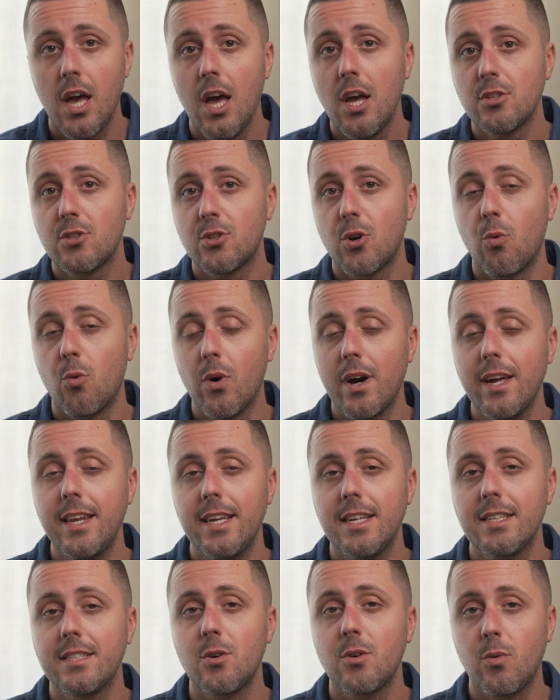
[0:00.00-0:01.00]
So what
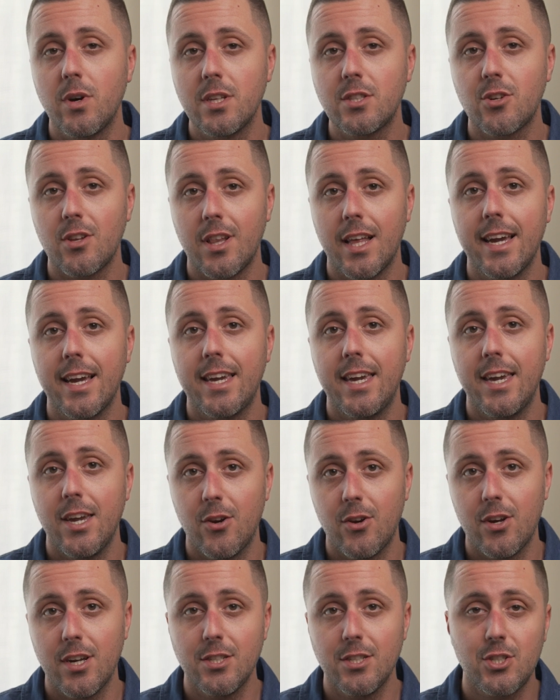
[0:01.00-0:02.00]
is the winter like
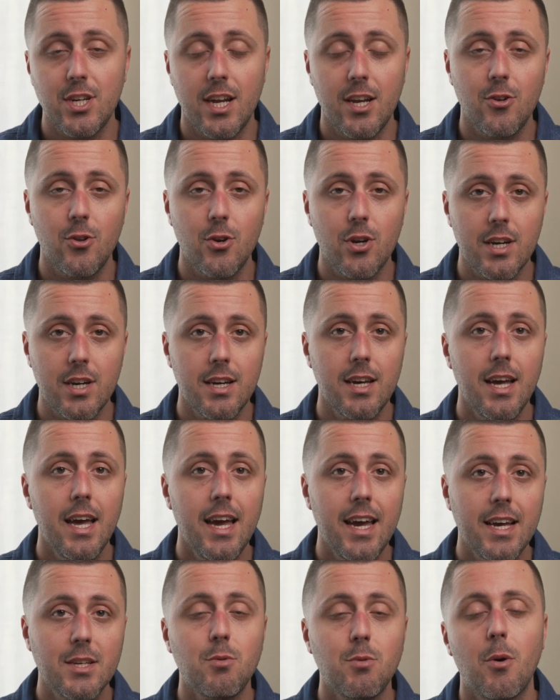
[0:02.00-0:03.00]
here in Chattanooga
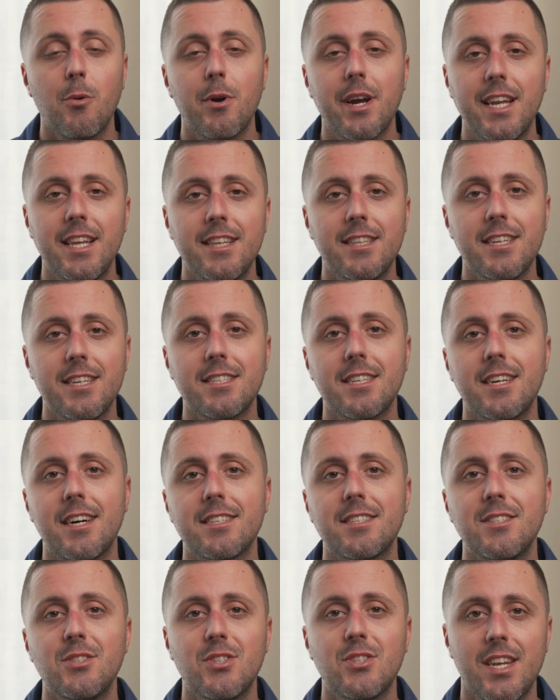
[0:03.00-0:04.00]
is what we're going to
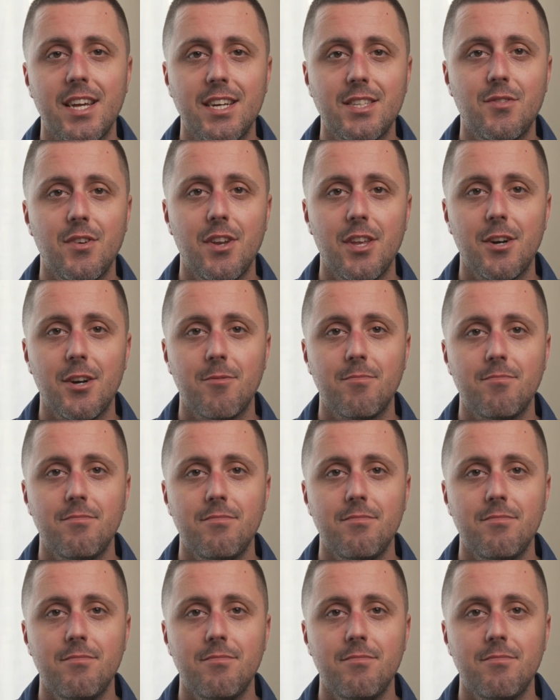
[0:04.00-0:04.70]
discuss in today's video.